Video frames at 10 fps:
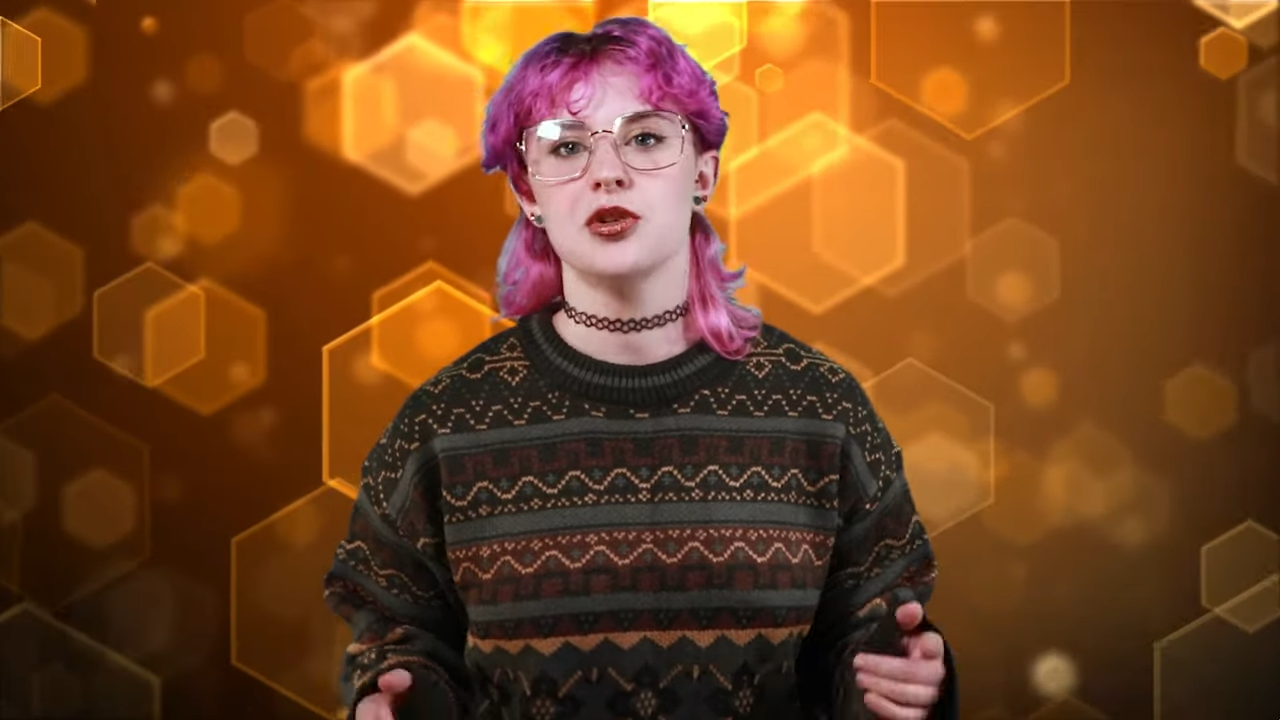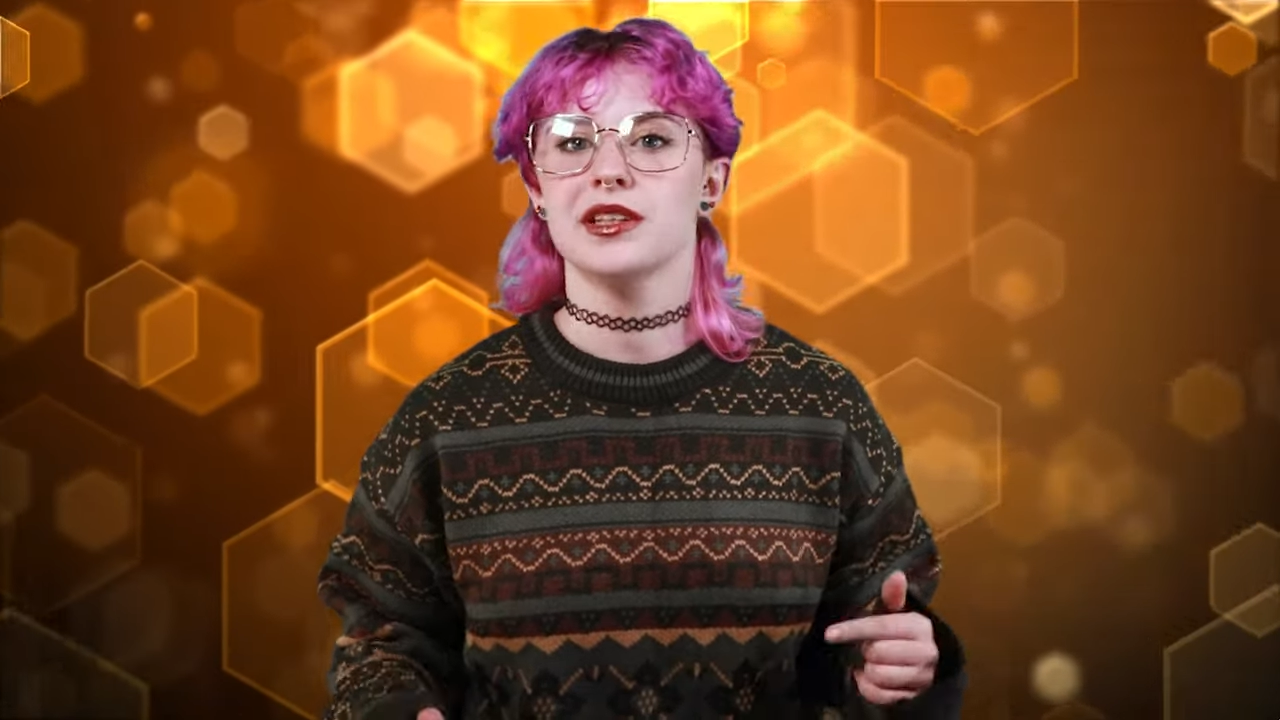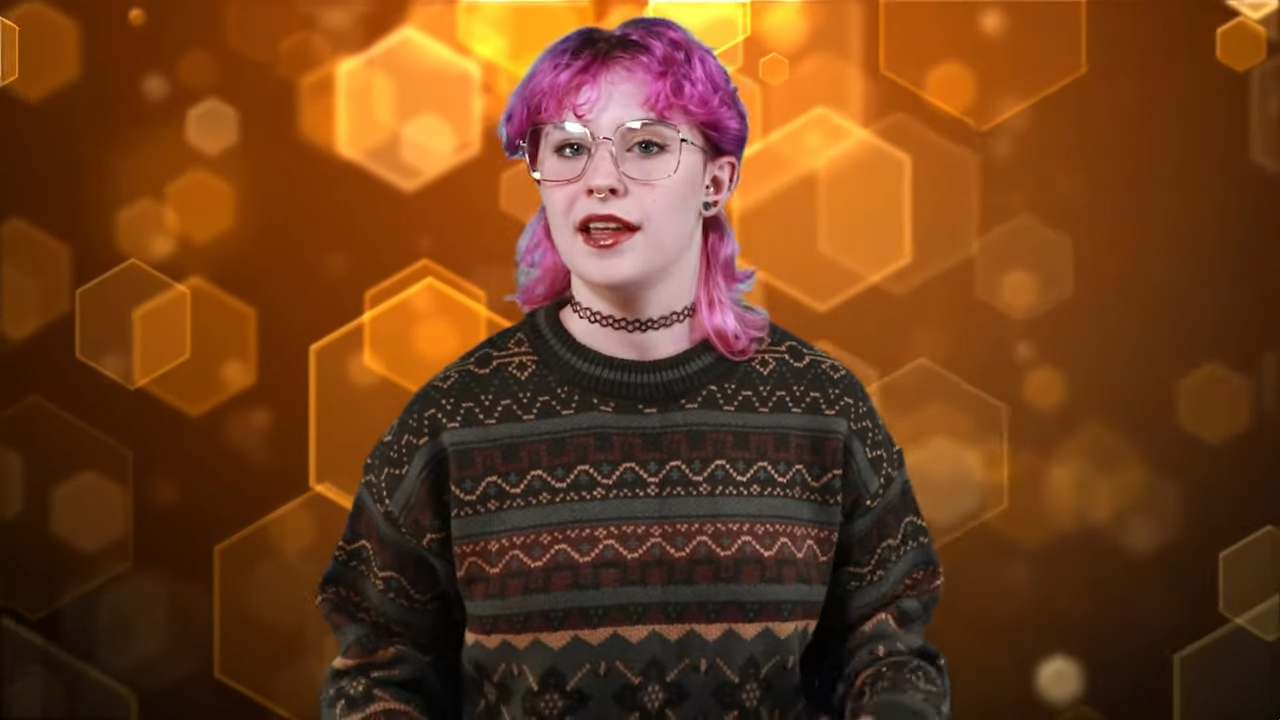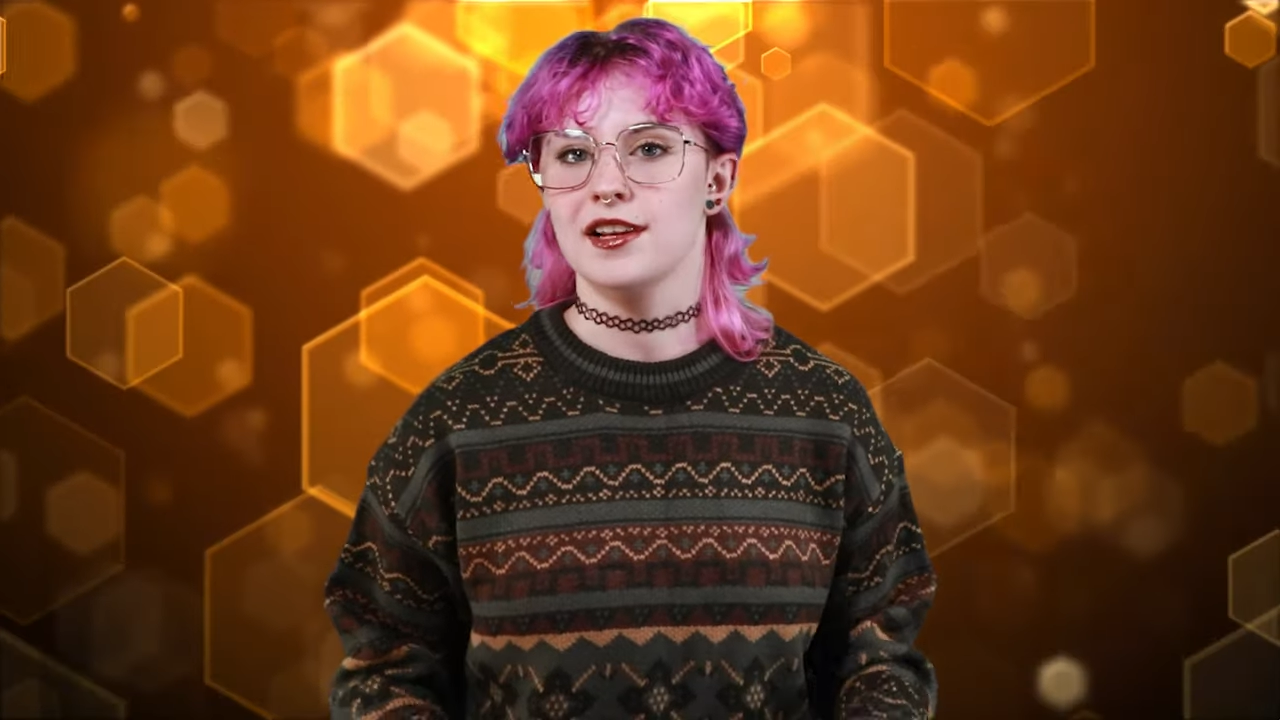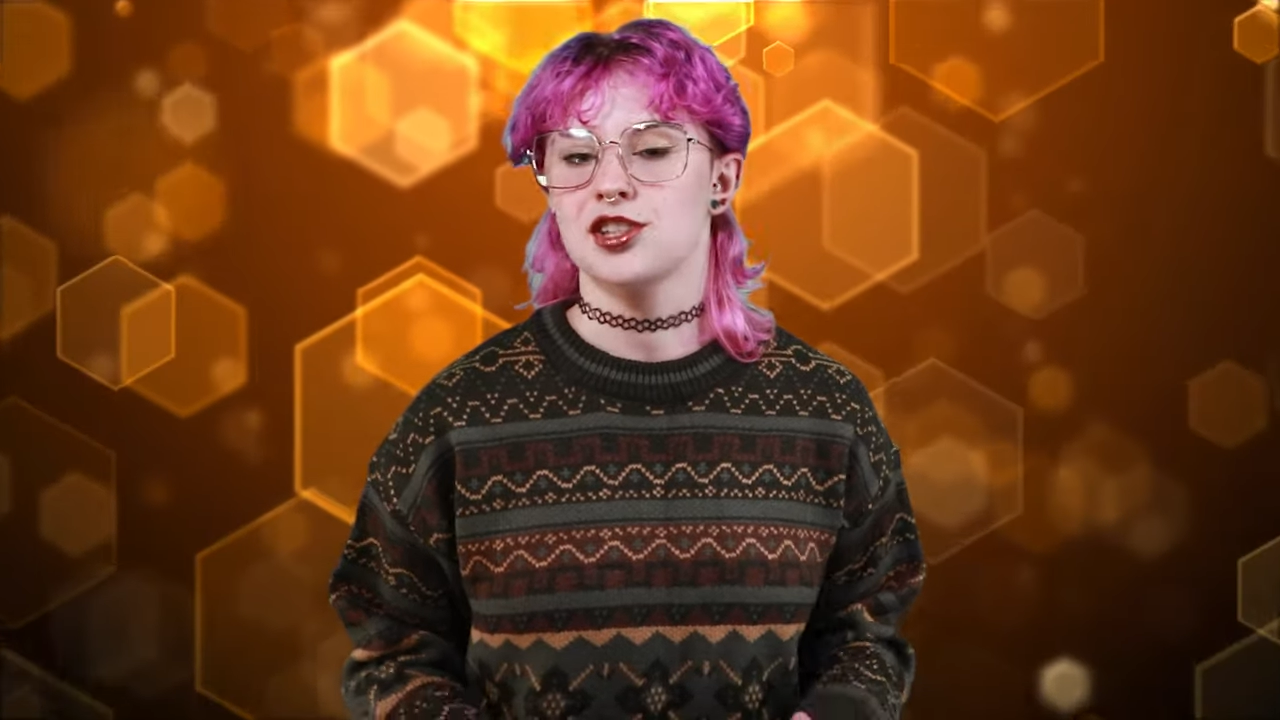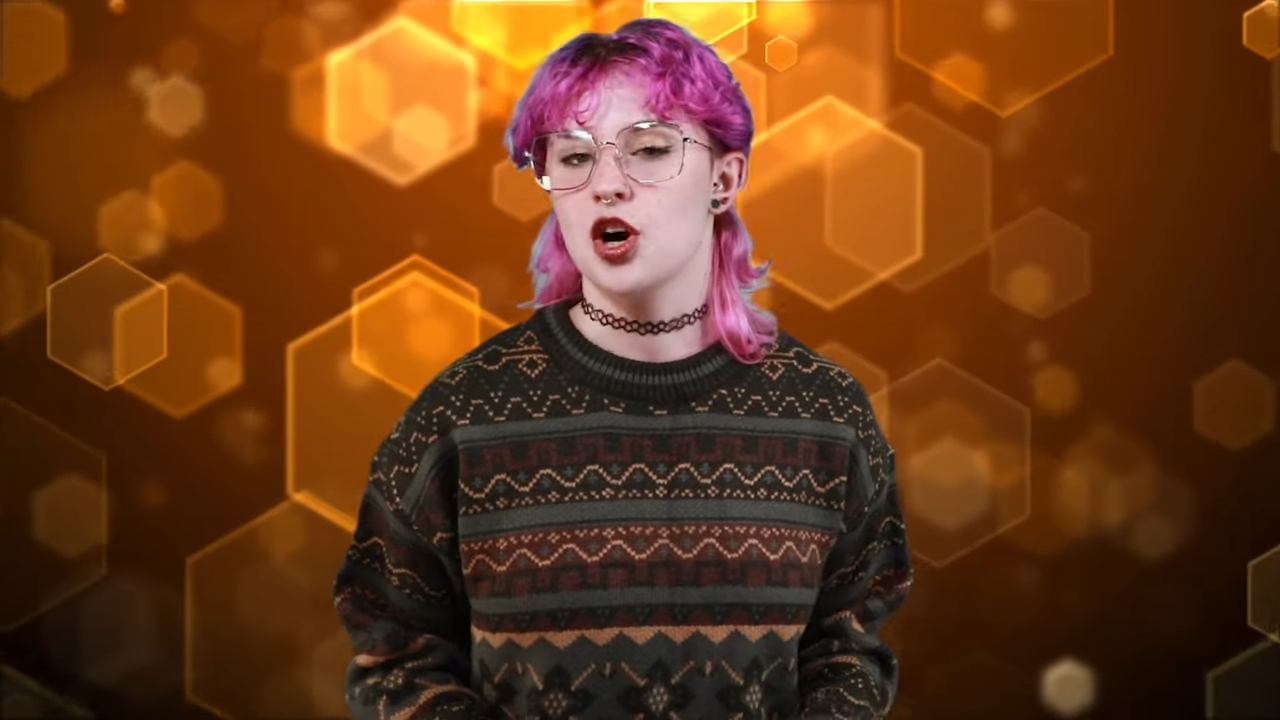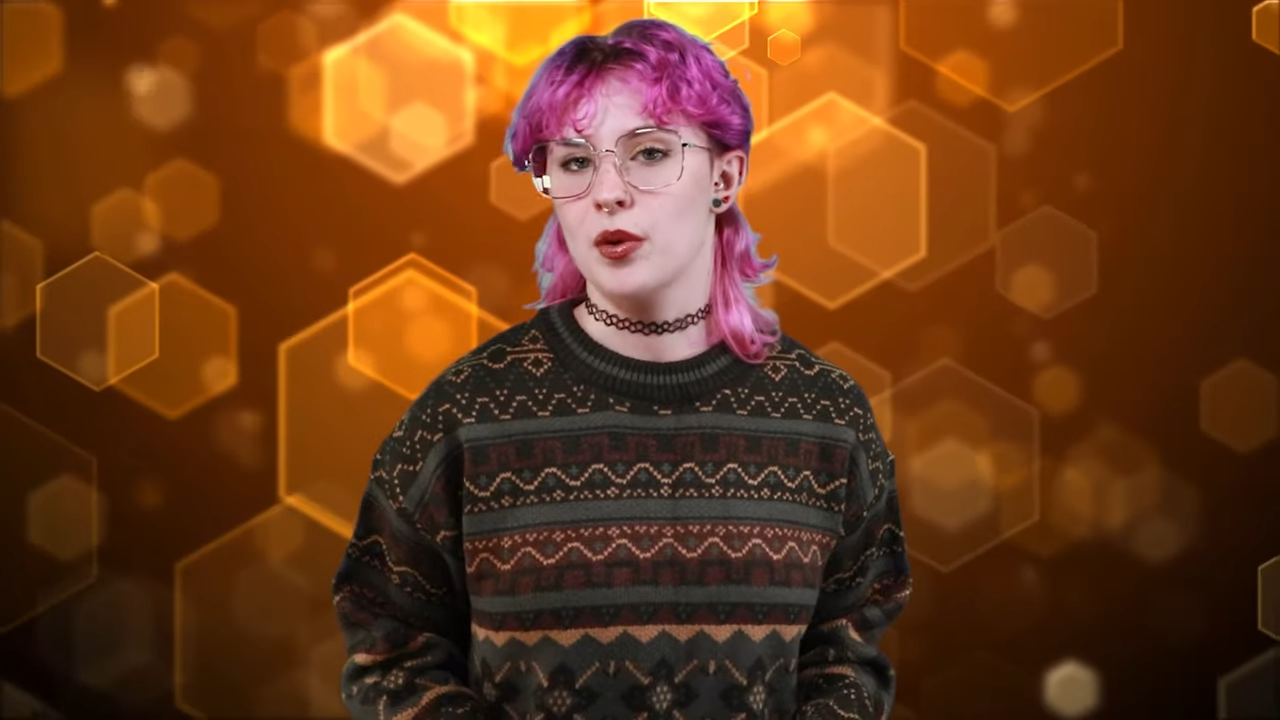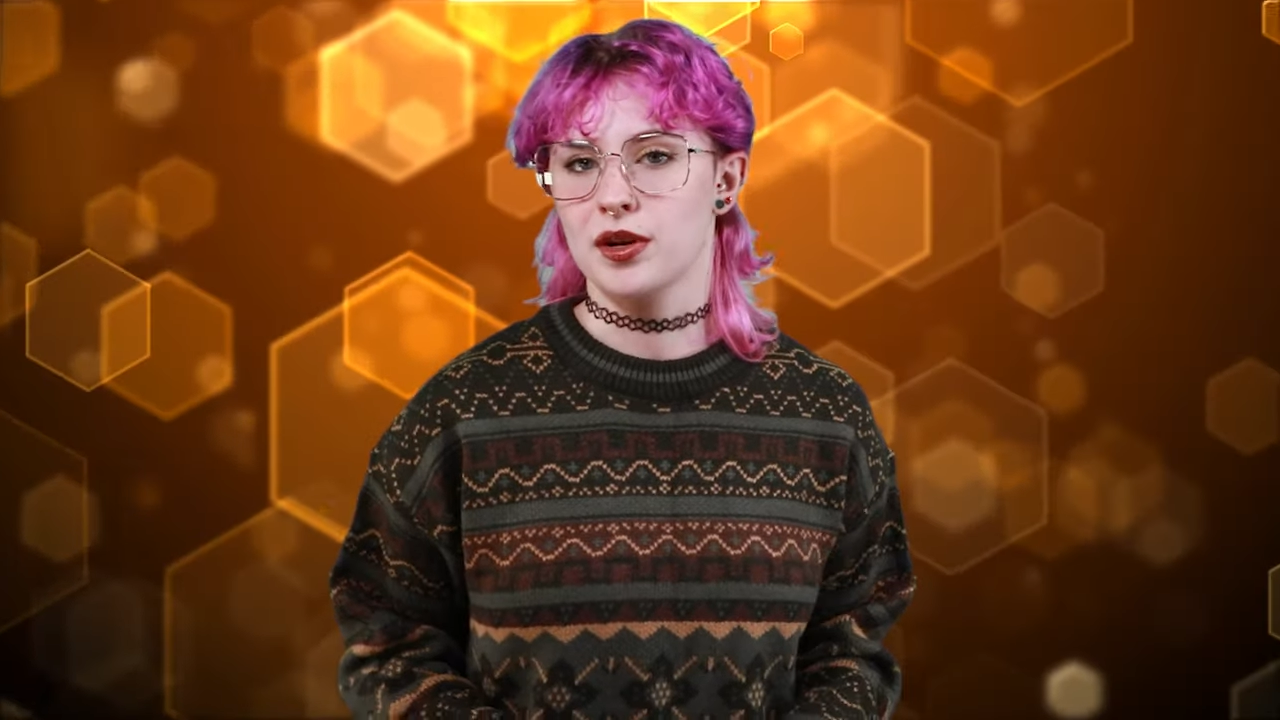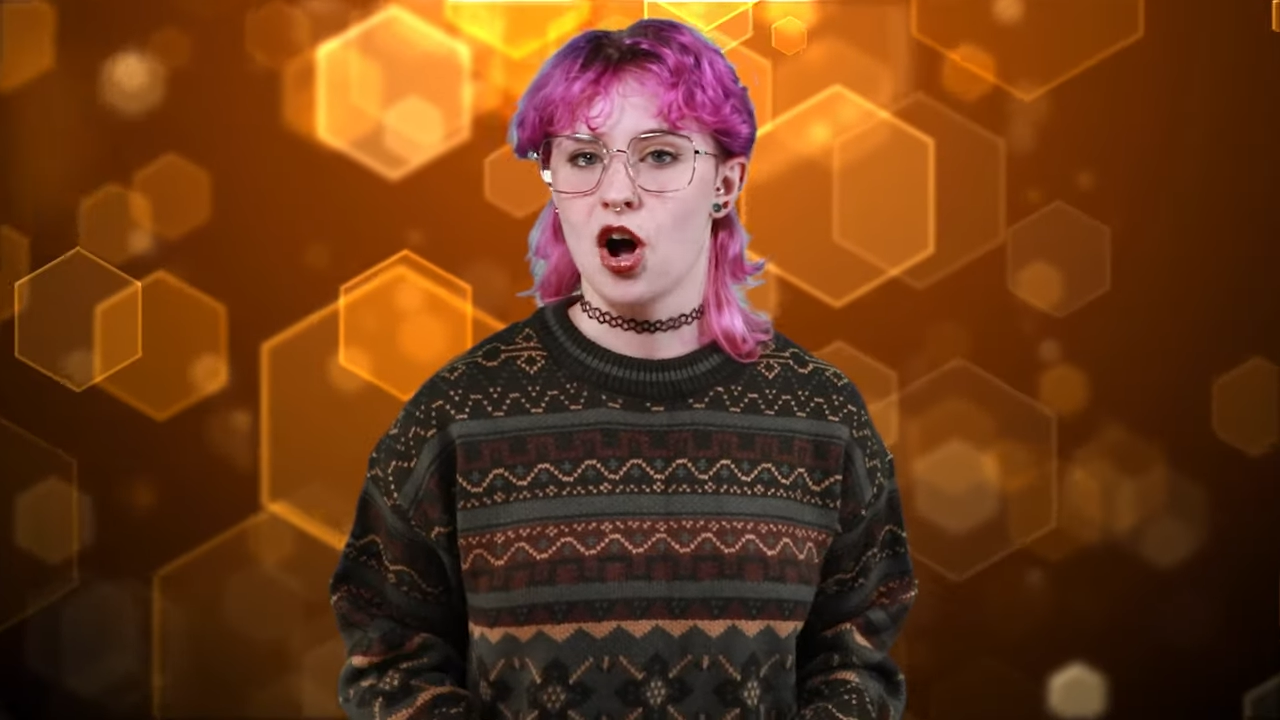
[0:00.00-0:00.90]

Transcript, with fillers: you can let us know in the